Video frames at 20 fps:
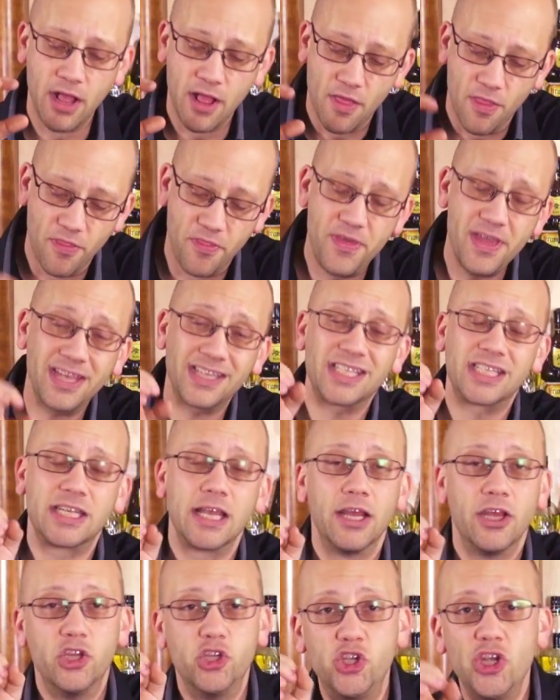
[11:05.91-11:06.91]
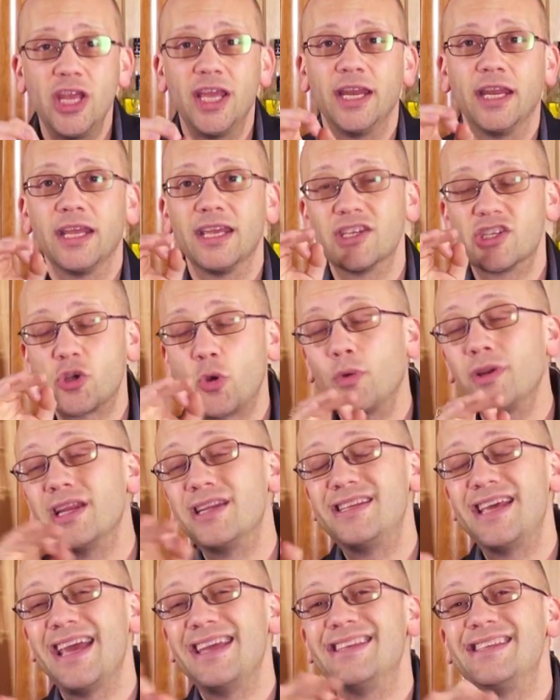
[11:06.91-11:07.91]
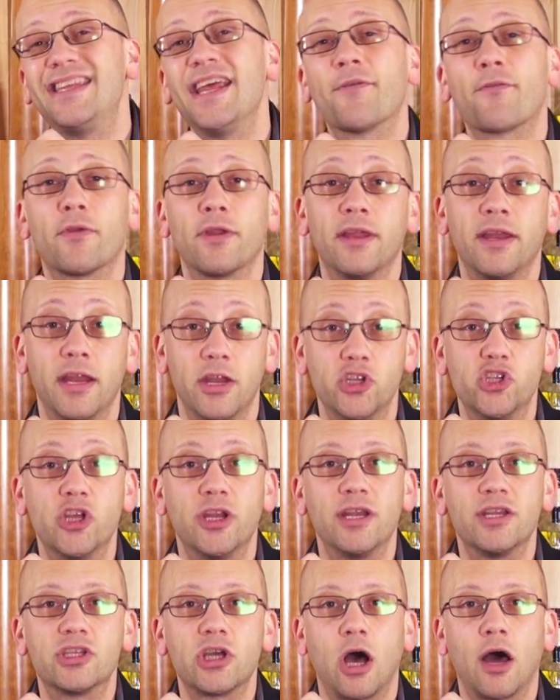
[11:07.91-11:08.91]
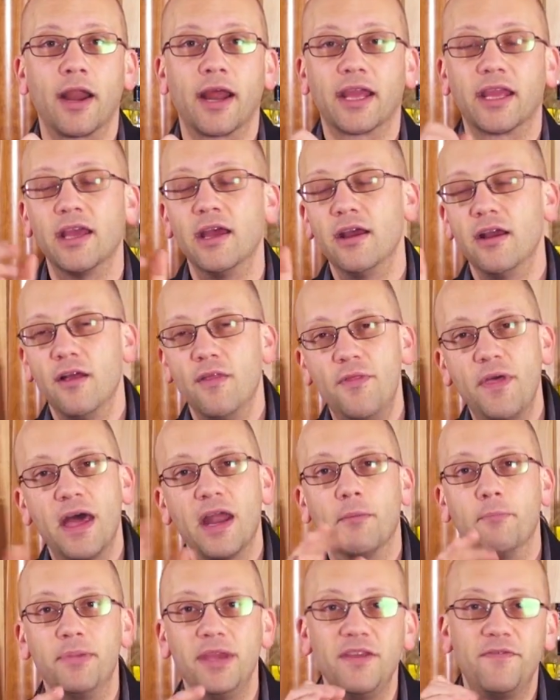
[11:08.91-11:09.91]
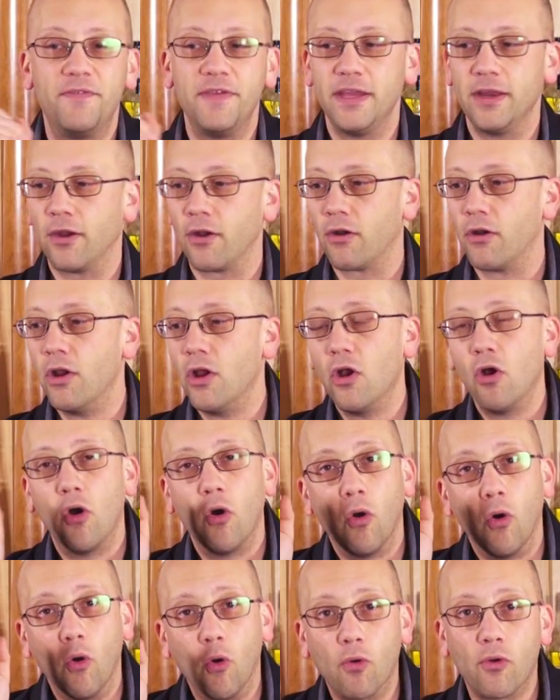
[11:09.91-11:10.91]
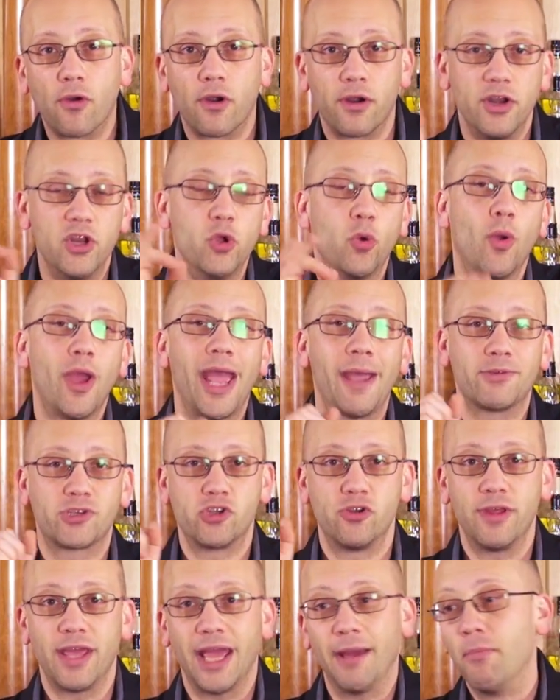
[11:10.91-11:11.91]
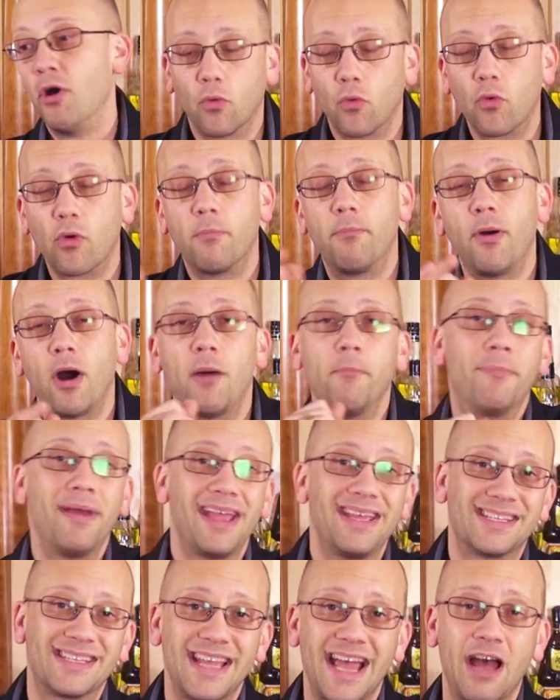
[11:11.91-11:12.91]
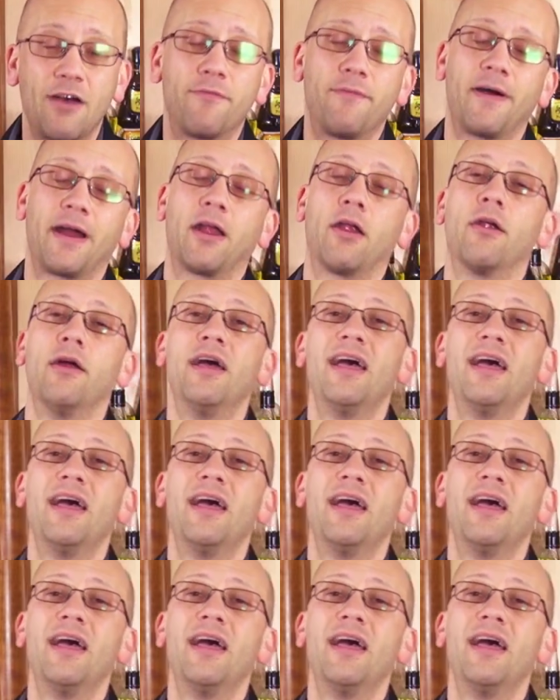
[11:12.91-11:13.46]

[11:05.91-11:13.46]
This gin is going to taste different in a gin and tonic than a Beefeater or a New Amsterdam or a Bombay Sapphire.